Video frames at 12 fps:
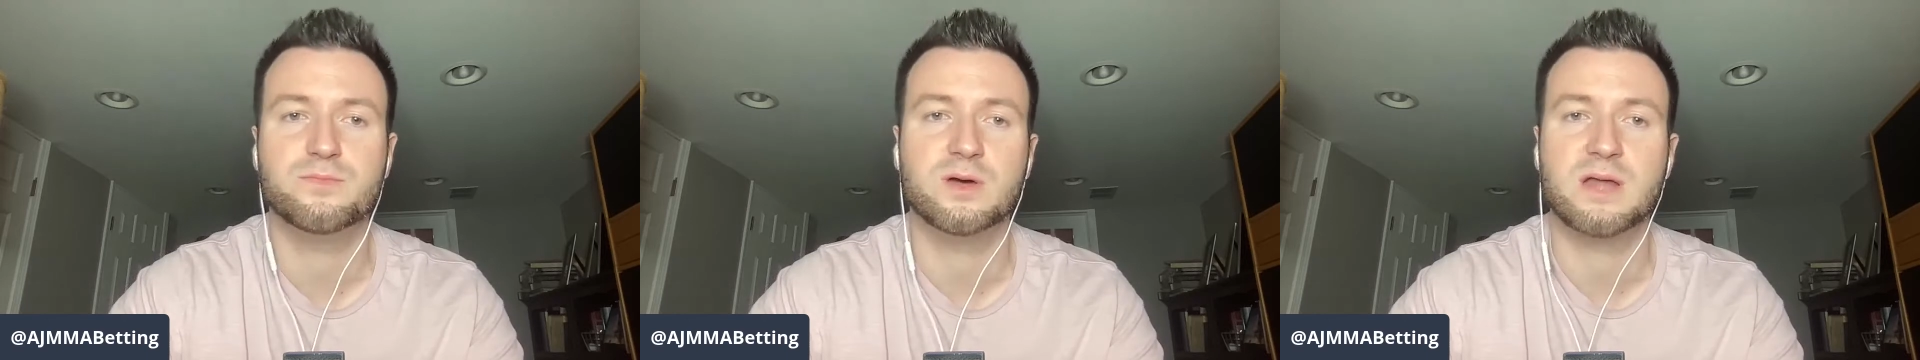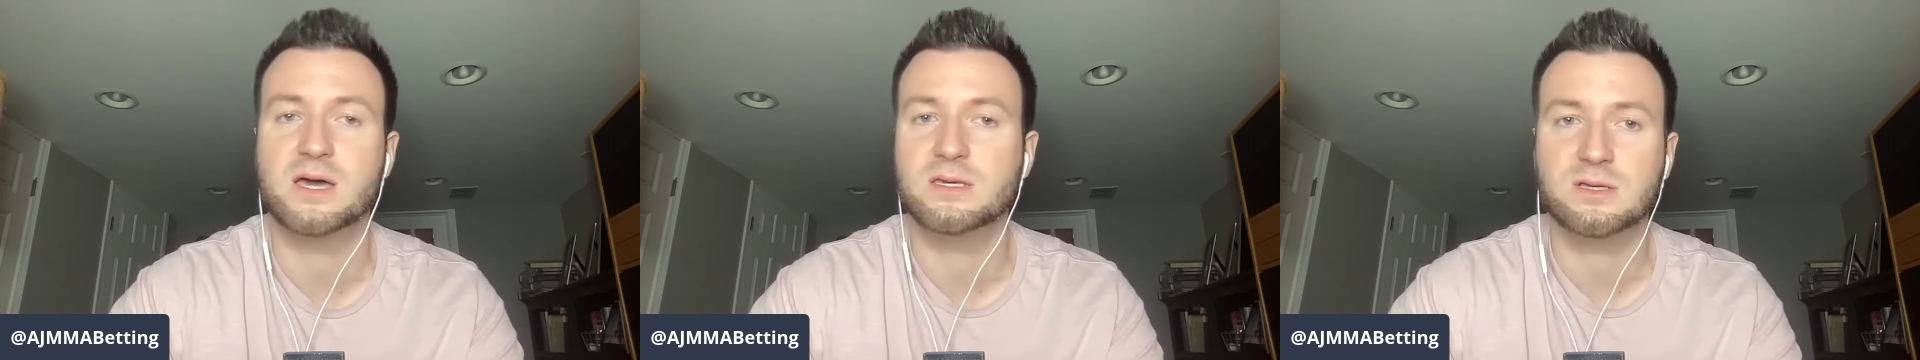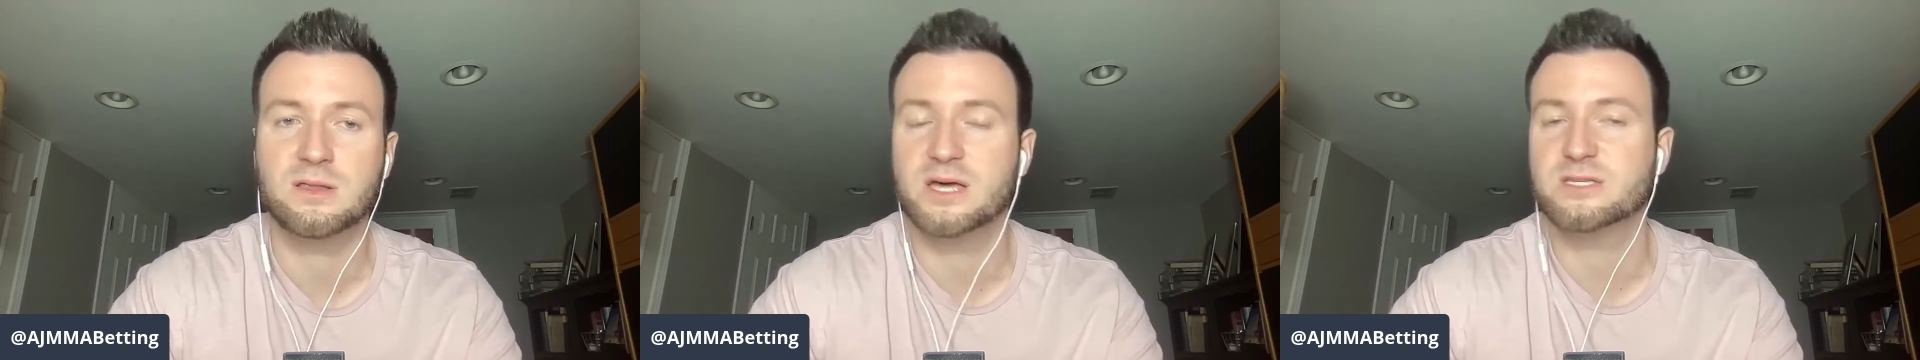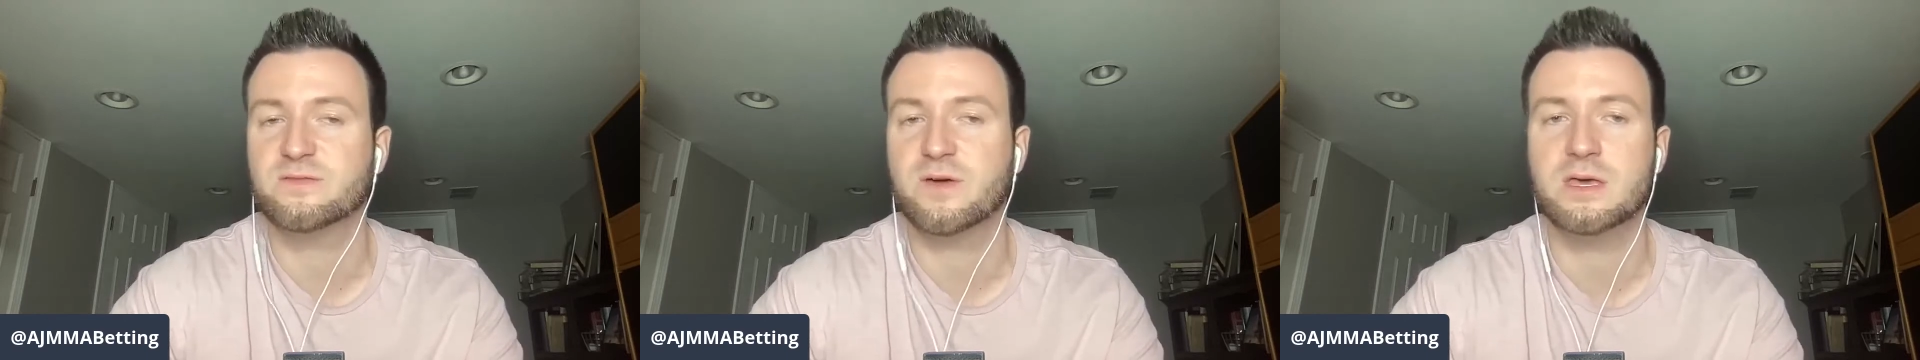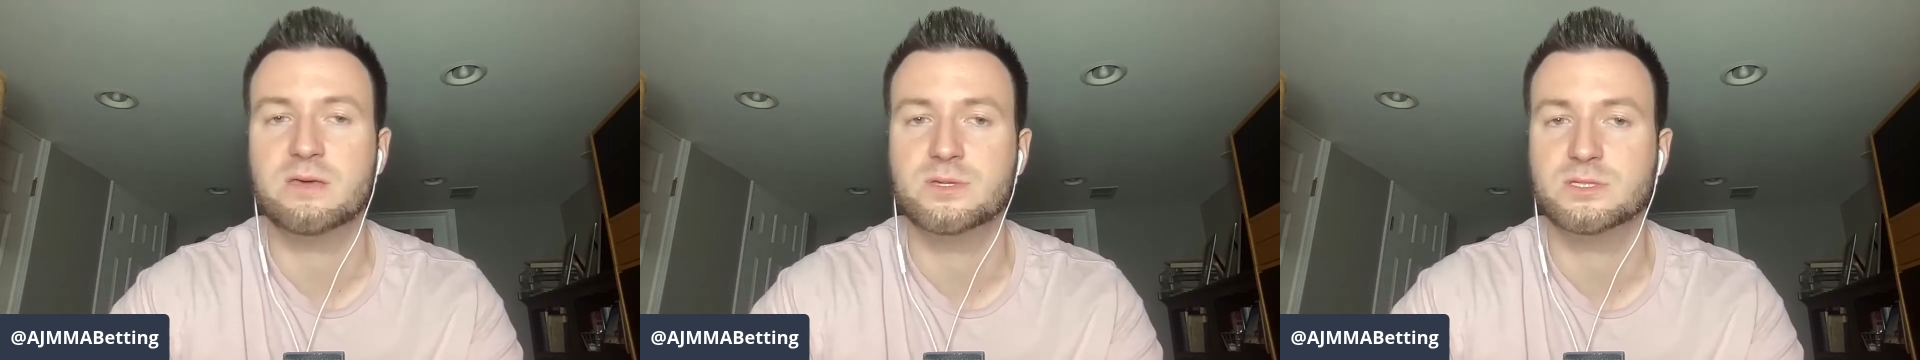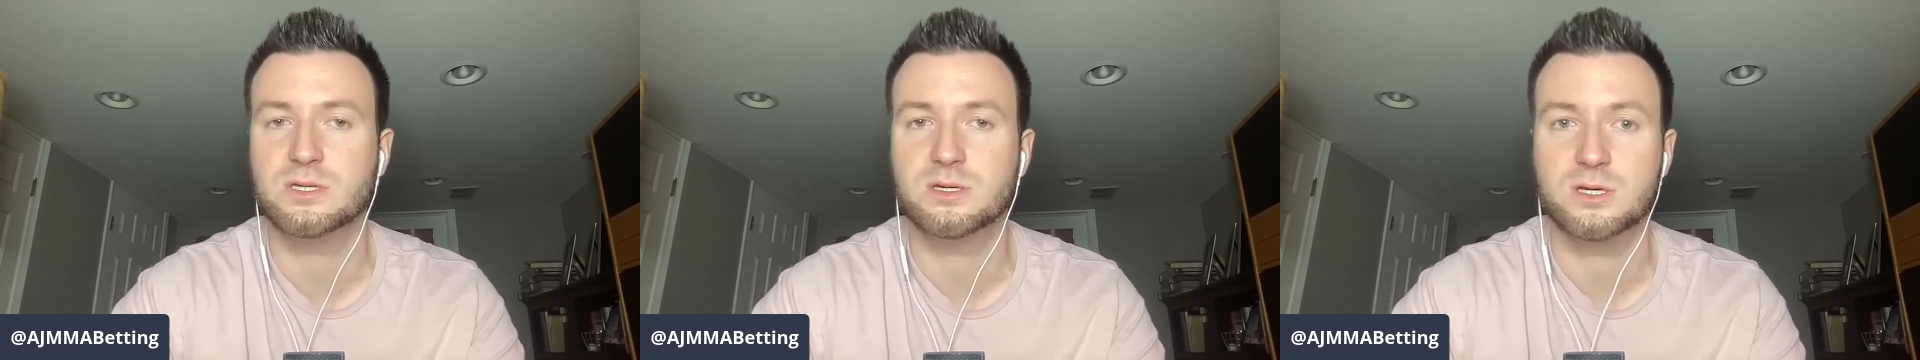but I classify him
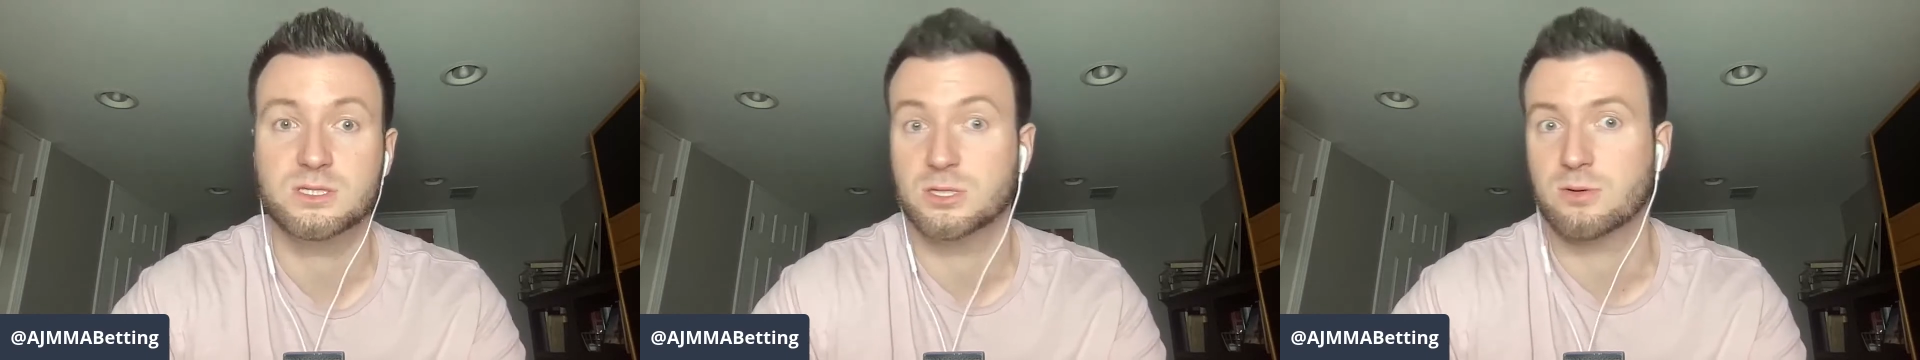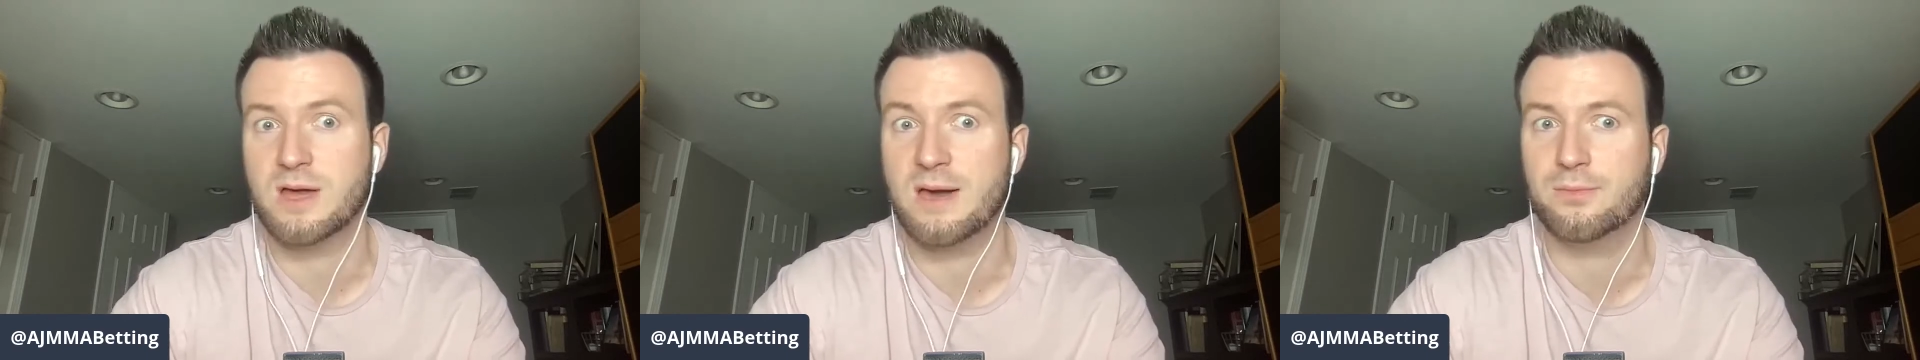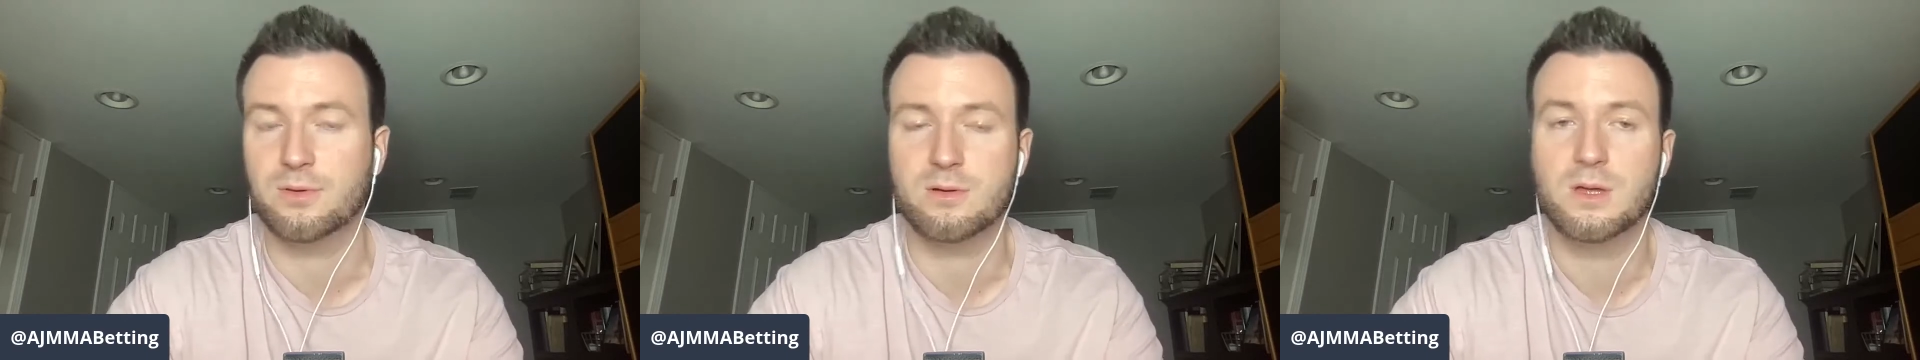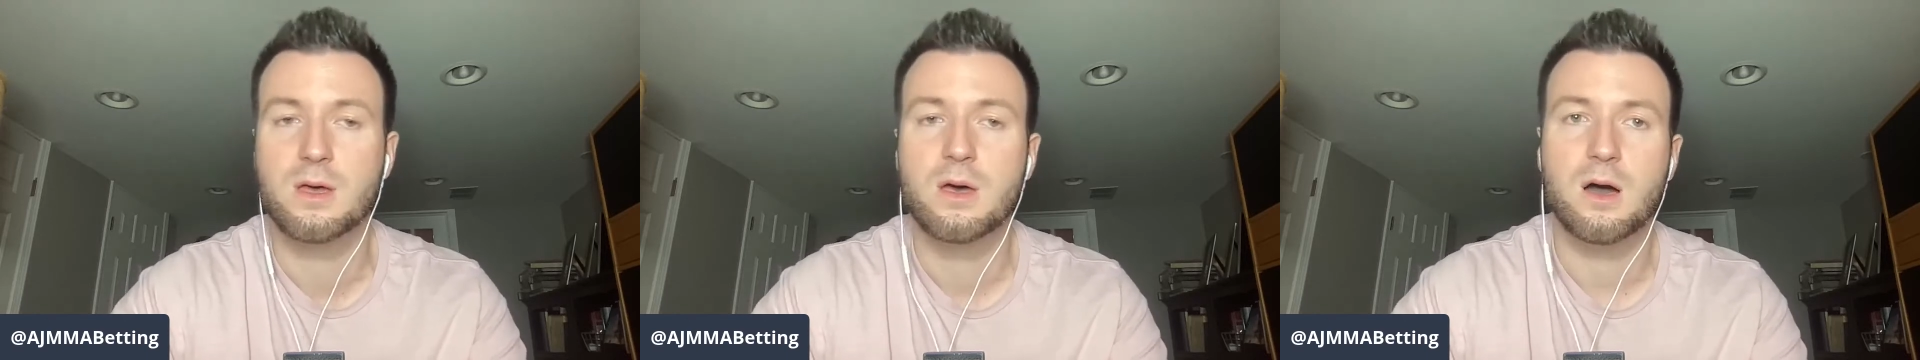as a grappler.